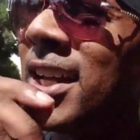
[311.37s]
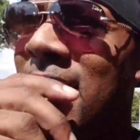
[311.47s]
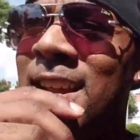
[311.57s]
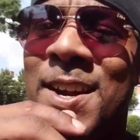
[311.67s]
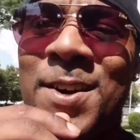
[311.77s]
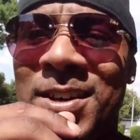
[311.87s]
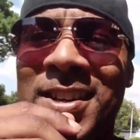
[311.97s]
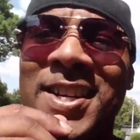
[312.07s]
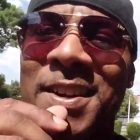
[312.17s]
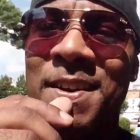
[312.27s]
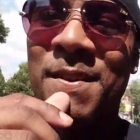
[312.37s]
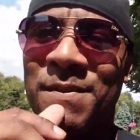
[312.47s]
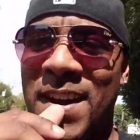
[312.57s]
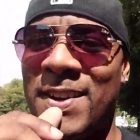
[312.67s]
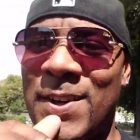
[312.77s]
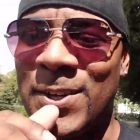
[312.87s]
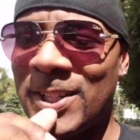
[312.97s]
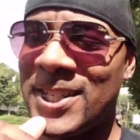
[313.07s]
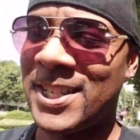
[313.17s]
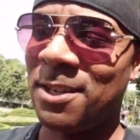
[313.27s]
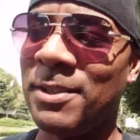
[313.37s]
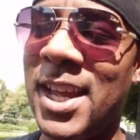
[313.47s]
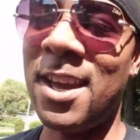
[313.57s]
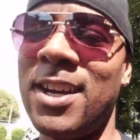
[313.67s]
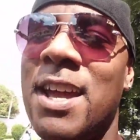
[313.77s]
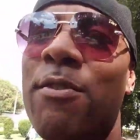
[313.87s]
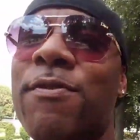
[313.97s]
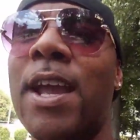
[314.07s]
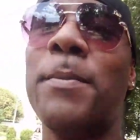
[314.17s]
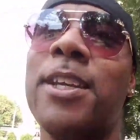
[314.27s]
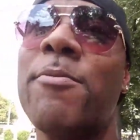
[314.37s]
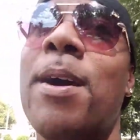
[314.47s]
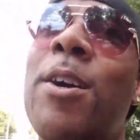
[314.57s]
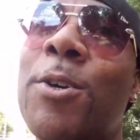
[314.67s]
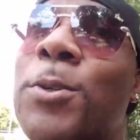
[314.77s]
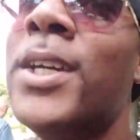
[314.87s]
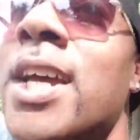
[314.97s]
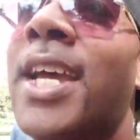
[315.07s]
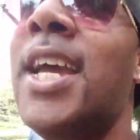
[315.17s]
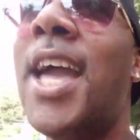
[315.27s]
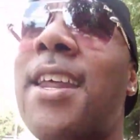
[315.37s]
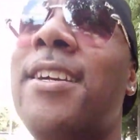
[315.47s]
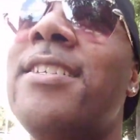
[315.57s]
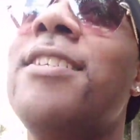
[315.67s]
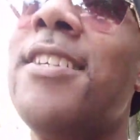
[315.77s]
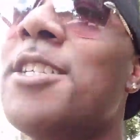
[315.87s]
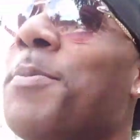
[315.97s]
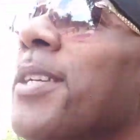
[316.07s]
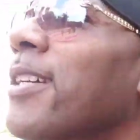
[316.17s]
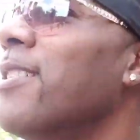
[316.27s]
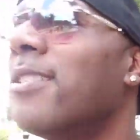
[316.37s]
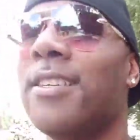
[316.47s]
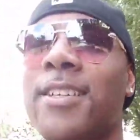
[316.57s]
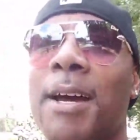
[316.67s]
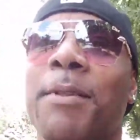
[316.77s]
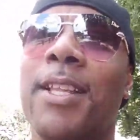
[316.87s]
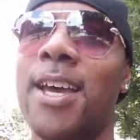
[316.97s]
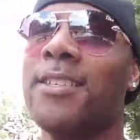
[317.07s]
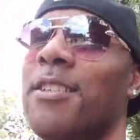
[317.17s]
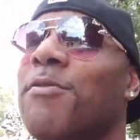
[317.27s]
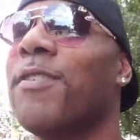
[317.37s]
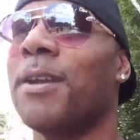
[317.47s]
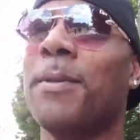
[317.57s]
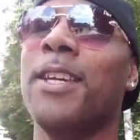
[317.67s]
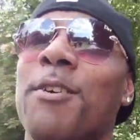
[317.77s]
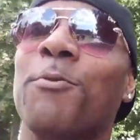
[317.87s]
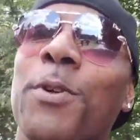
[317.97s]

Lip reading: get out here and find a girl and settle down and have a family of my own. And it isn't just because I'm the last of the family. It